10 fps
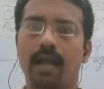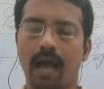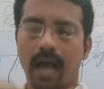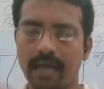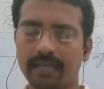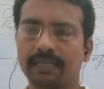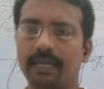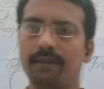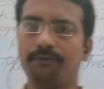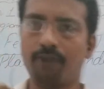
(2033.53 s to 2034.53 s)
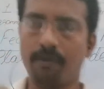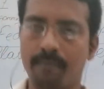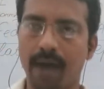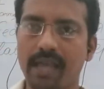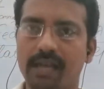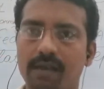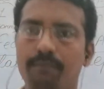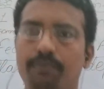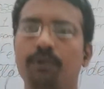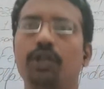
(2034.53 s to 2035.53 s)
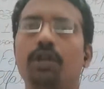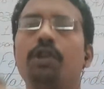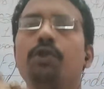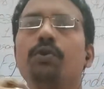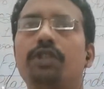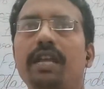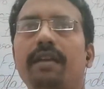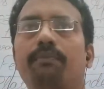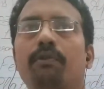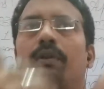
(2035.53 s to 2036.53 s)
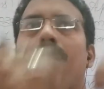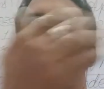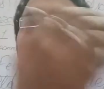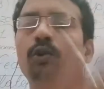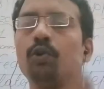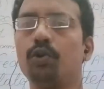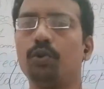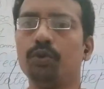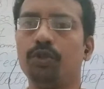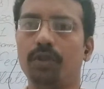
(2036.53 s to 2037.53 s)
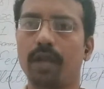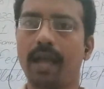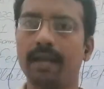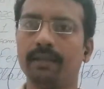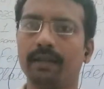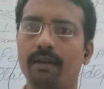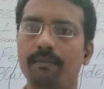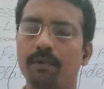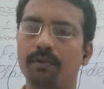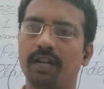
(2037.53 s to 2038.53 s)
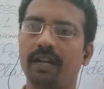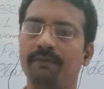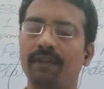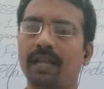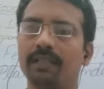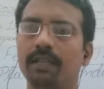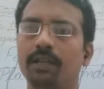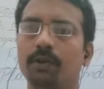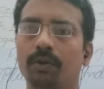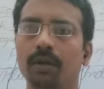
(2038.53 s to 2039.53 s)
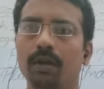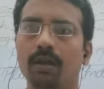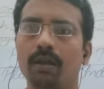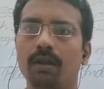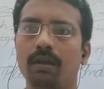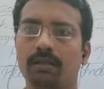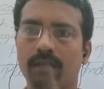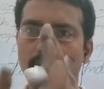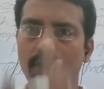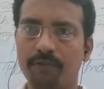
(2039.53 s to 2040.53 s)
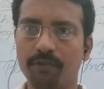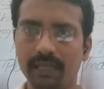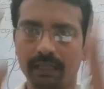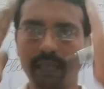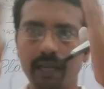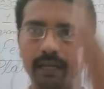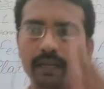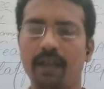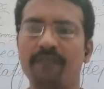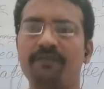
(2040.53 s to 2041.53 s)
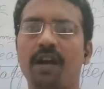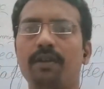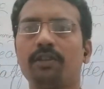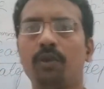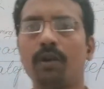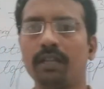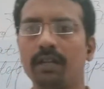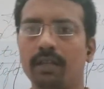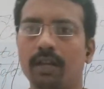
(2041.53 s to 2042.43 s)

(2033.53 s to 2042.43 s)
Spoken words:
I said from my computer, you take program and go to another computer, it will execute. Some of you will think if Java is not there, then